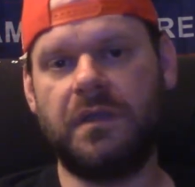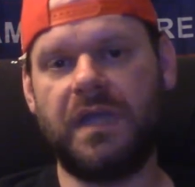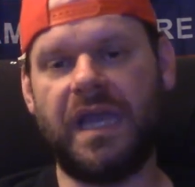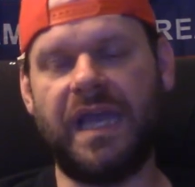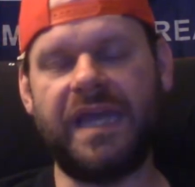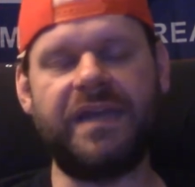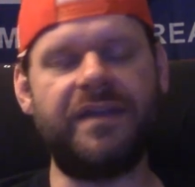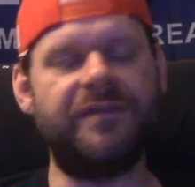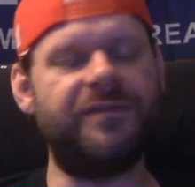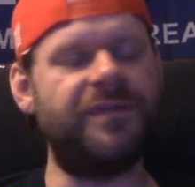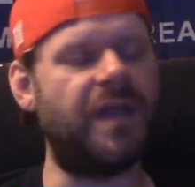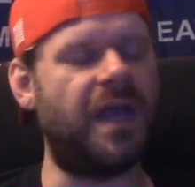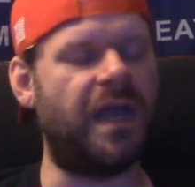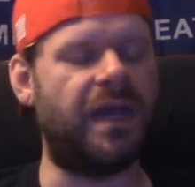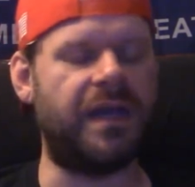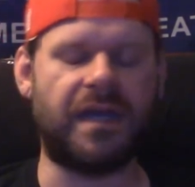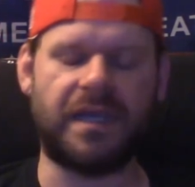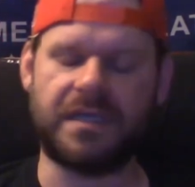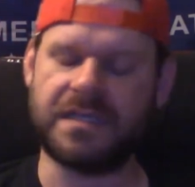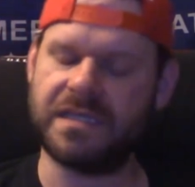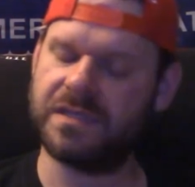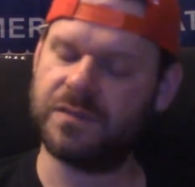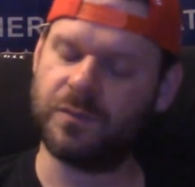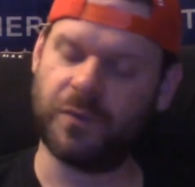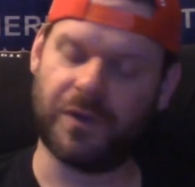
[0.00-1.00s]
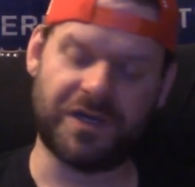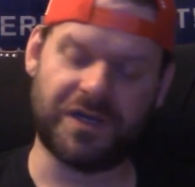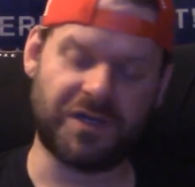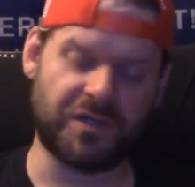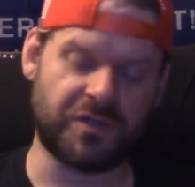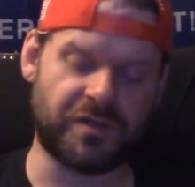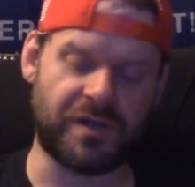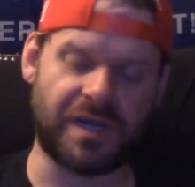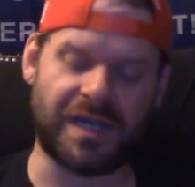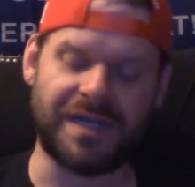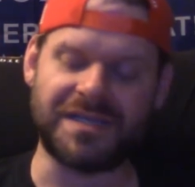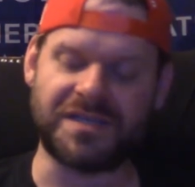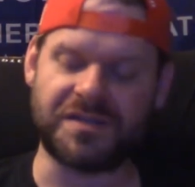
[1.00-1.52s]
And if, and I swear to
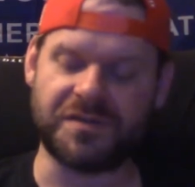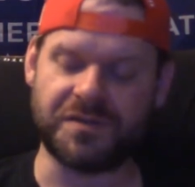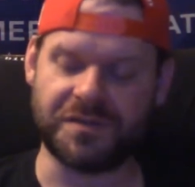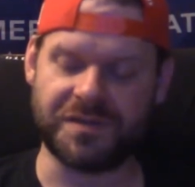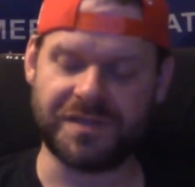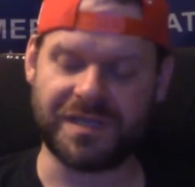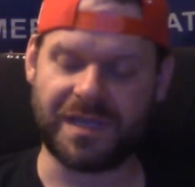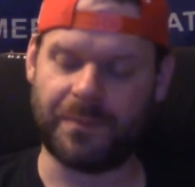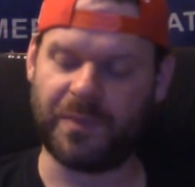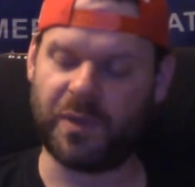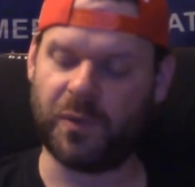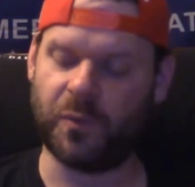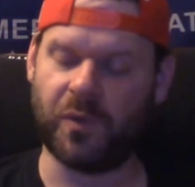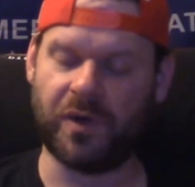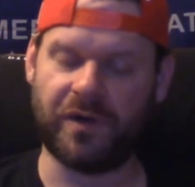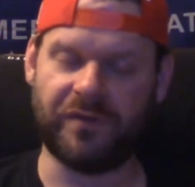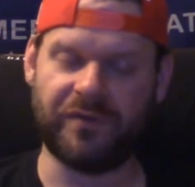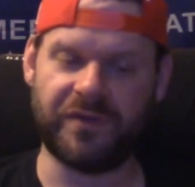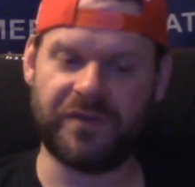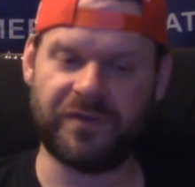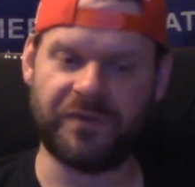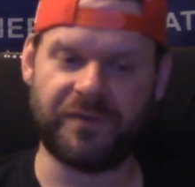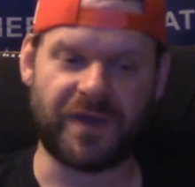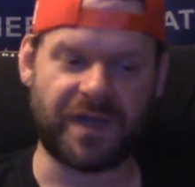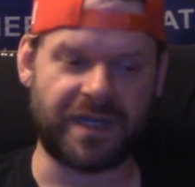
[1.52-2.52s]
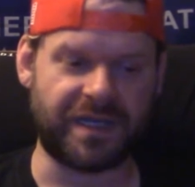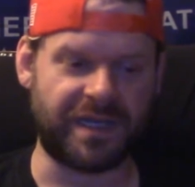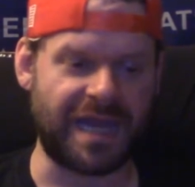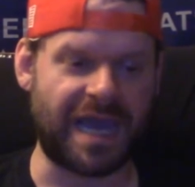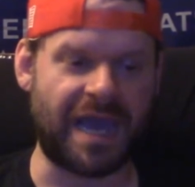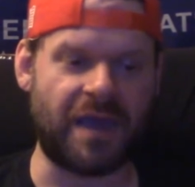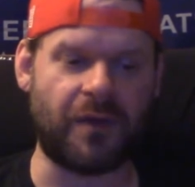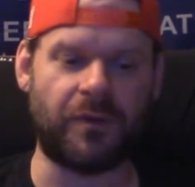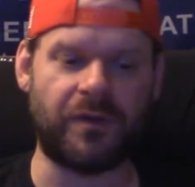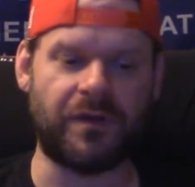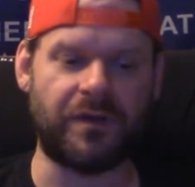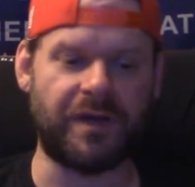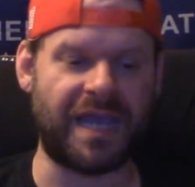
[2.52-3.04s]
Christ, you send me one of his fucking
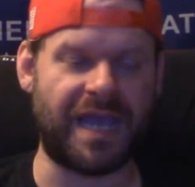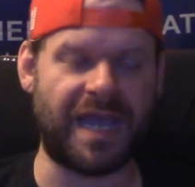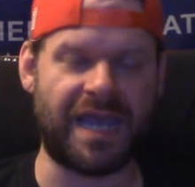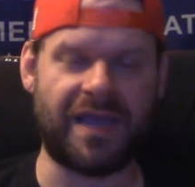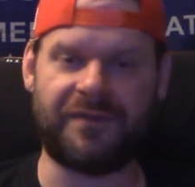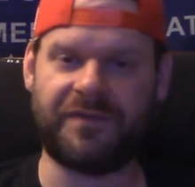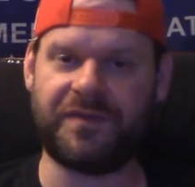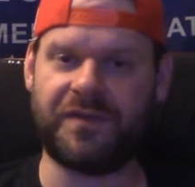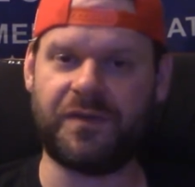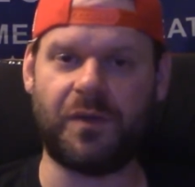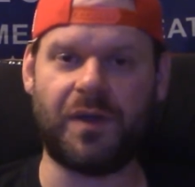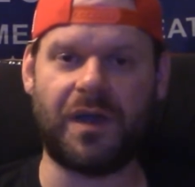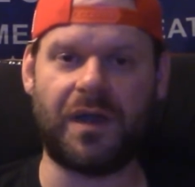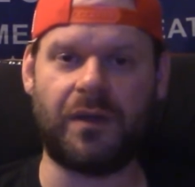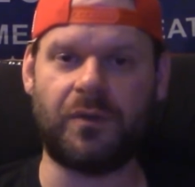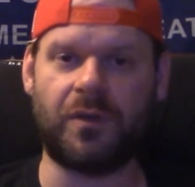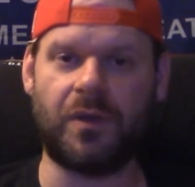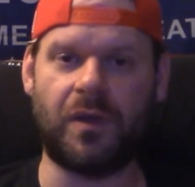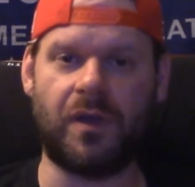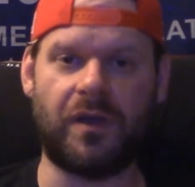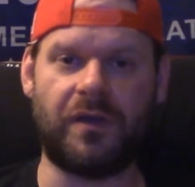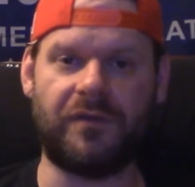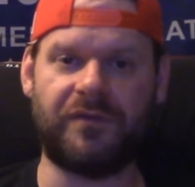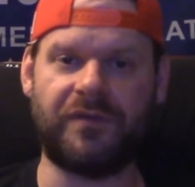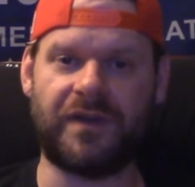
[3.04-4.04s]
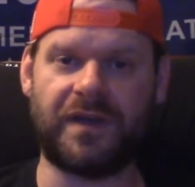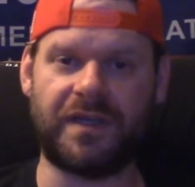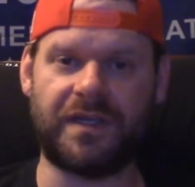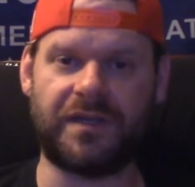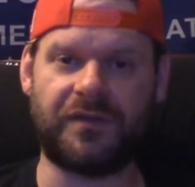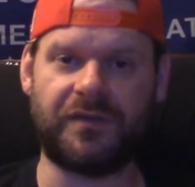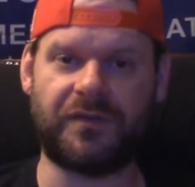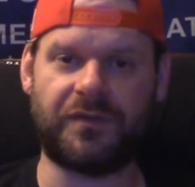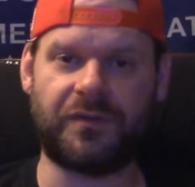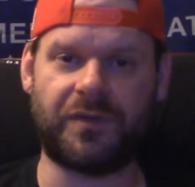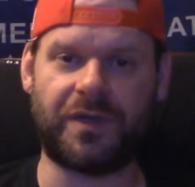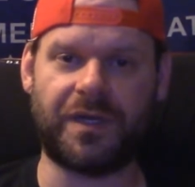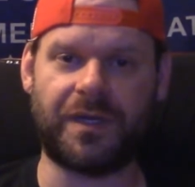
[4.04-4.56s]
hour and a half, 2 hour long fucking
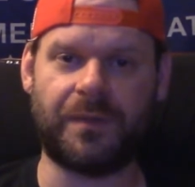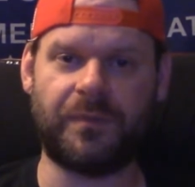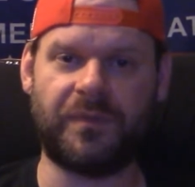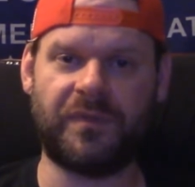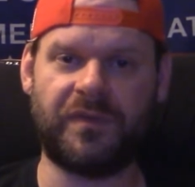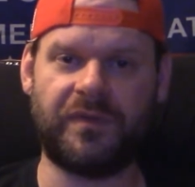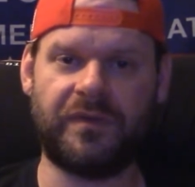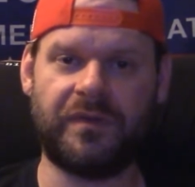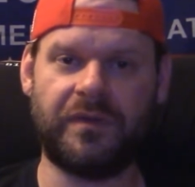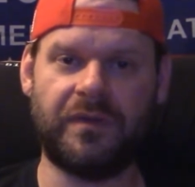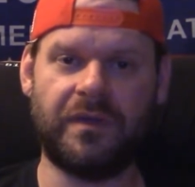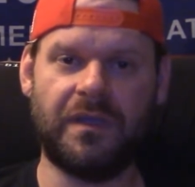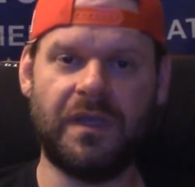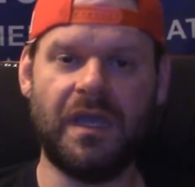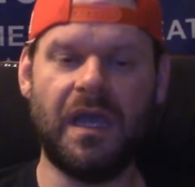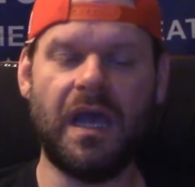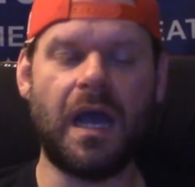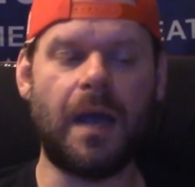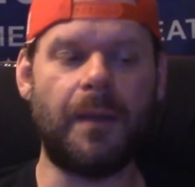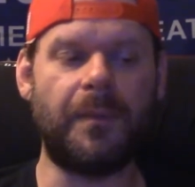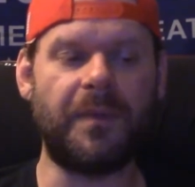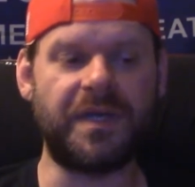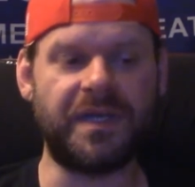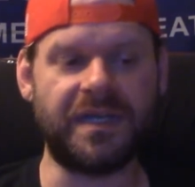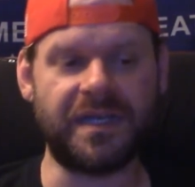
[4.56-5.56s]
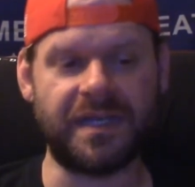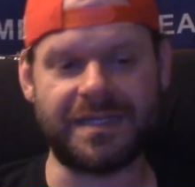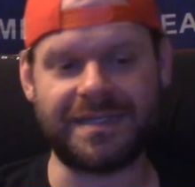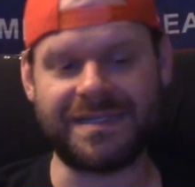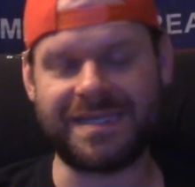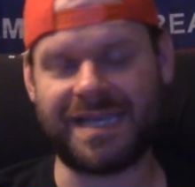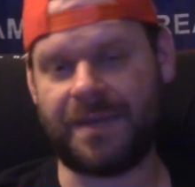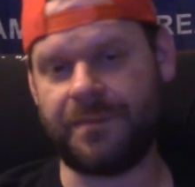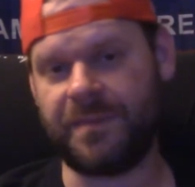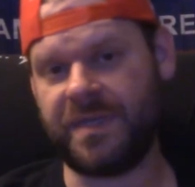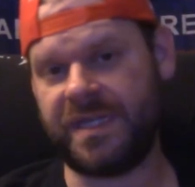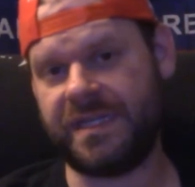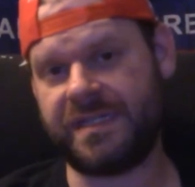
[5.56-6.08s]
streams, I'm going to cut
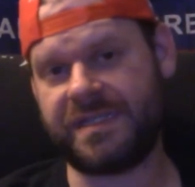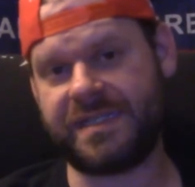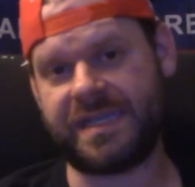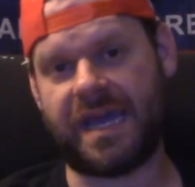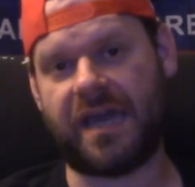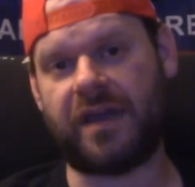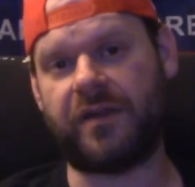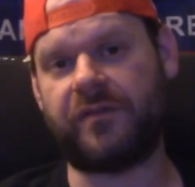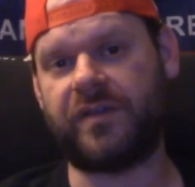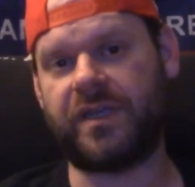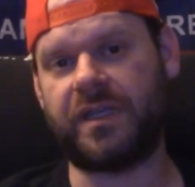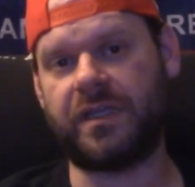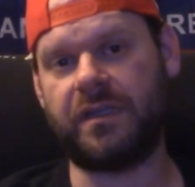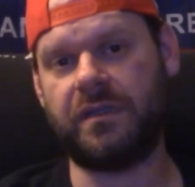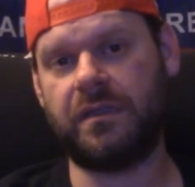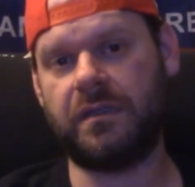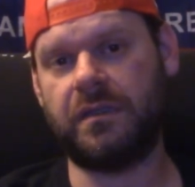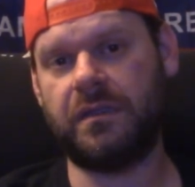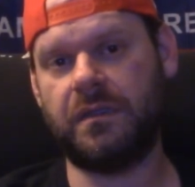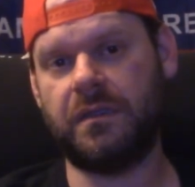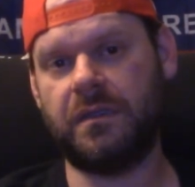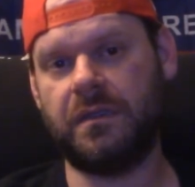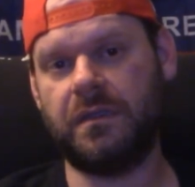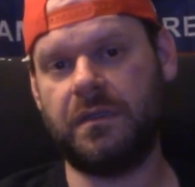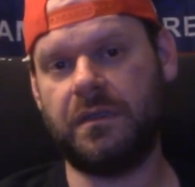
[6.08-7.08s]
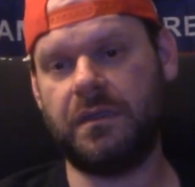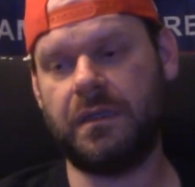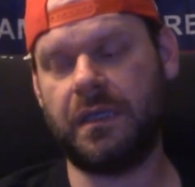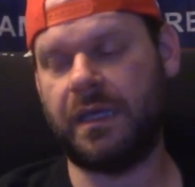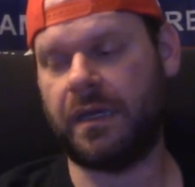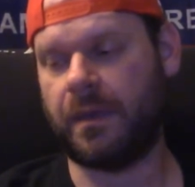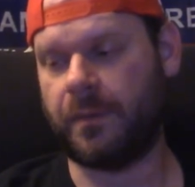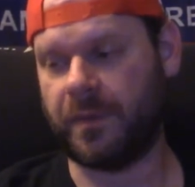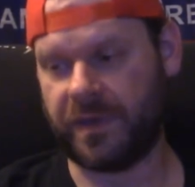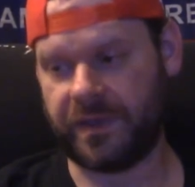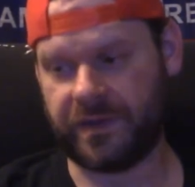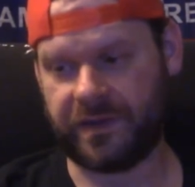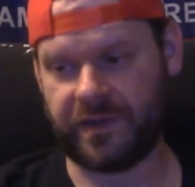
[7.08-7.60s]
10 minutes out of it and
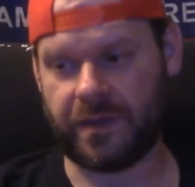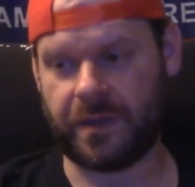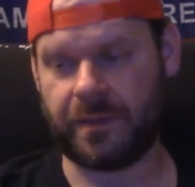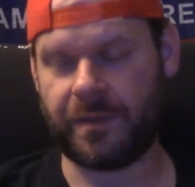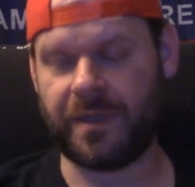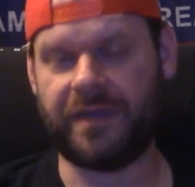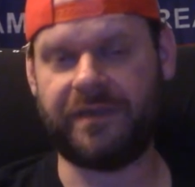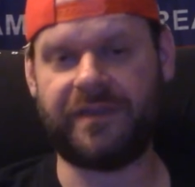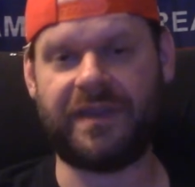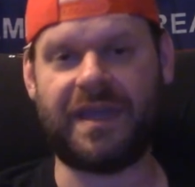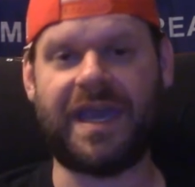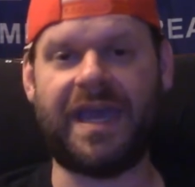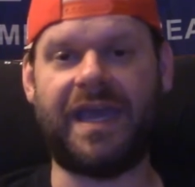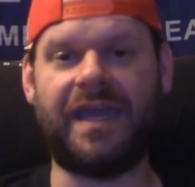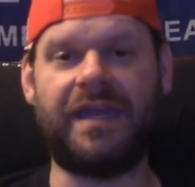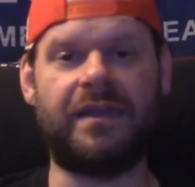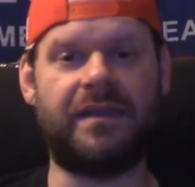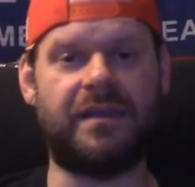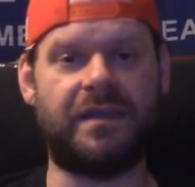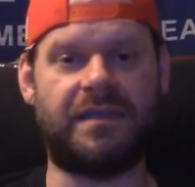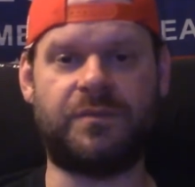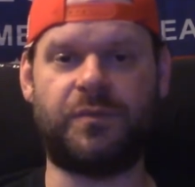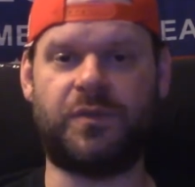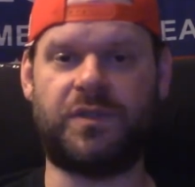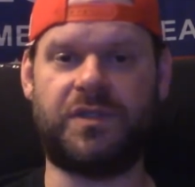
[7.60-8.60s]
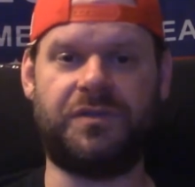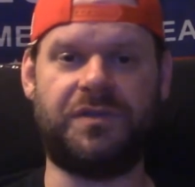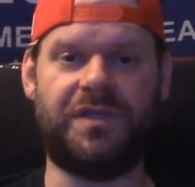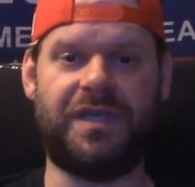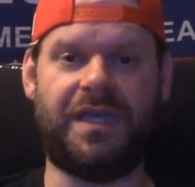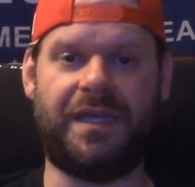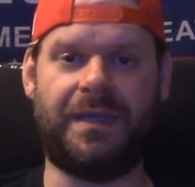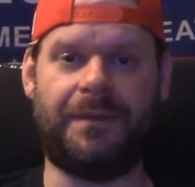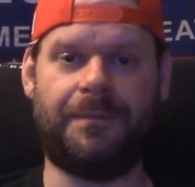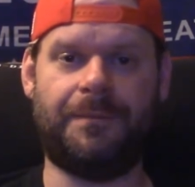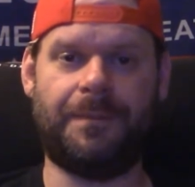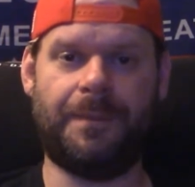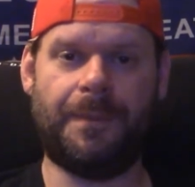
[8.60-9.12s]
I'm going to talk about that, and that's what you get.